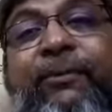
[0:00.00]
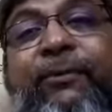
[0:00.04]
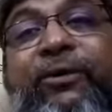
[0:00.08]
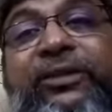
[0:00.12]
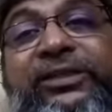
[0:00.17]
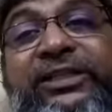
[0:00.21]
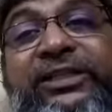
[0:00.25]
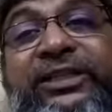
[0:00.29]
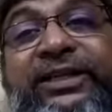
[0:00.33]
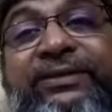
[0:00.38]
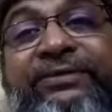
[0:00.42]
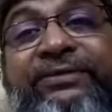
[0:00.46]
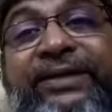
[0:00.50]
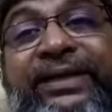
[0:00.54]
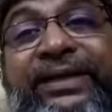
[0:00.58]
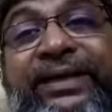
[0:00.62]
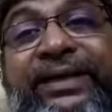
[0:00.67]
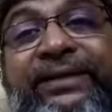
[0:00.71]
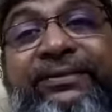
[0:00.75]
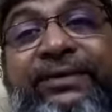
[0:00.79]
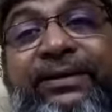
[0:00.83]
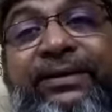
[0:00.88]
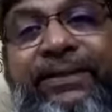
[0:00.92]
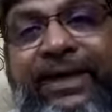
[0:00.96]
Positive
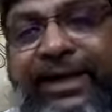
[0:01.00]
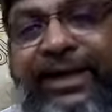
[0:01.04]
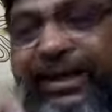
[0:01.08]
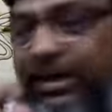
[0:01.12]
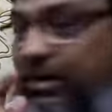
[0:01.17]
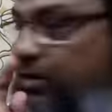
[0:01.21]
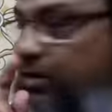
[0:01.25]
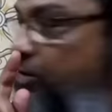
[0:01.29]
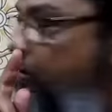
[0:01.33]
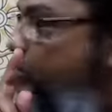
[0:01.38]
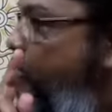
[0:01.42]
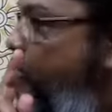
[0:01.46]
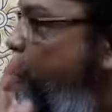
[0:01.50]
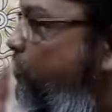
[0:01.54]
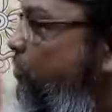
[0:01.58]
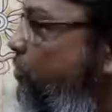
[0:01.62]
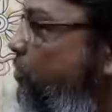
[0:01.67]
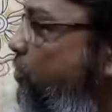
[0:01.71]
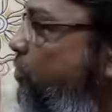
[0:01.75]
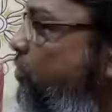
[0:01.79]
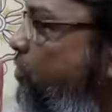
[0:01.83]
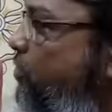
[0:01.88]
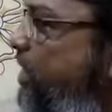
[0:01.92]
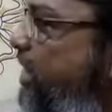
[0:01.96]
degree will be
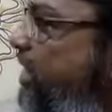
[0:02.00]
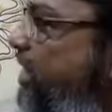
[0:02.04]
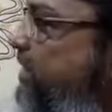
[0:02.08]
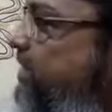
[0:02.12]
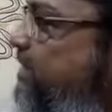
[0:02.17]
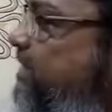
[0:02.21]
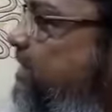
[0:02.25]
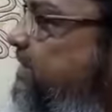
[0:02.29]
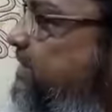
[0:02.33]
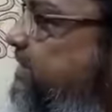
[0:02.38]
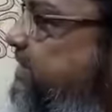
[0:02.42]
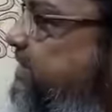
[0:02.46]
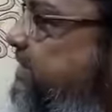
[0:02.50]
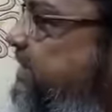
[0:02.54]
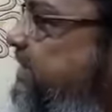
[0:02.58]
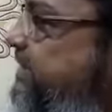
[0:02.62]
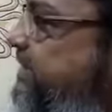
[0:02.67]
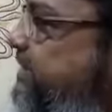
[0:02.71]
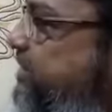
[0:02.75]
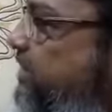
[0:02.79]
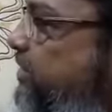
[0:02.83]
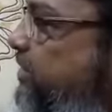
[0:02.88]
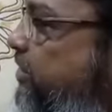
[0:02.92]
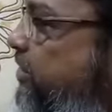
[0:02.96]
no other
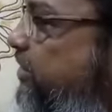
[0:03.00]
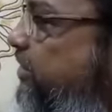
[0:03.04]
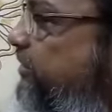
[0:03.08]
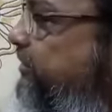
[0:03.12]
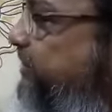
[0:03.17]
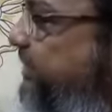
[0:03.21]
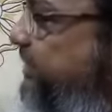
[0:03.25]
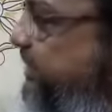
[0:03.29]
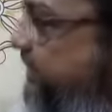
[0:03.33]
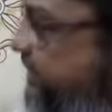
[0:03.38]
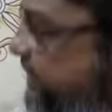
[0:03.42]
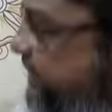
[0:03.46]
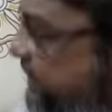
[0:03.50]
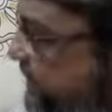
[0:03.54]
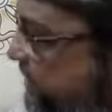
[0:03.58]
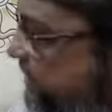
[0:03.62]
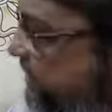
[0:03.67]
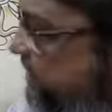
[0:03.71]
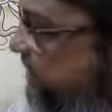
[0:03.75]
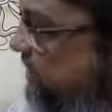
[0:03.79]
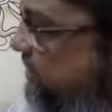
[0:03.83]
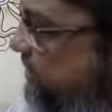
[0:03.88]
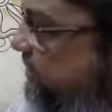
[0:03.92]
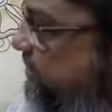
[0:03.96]
season of the
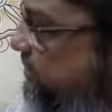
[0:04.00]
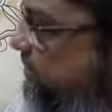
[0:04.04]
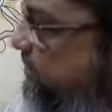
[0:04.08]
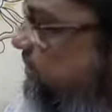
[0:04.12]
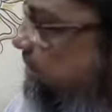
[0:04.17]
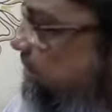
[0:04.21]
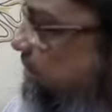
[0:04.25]
year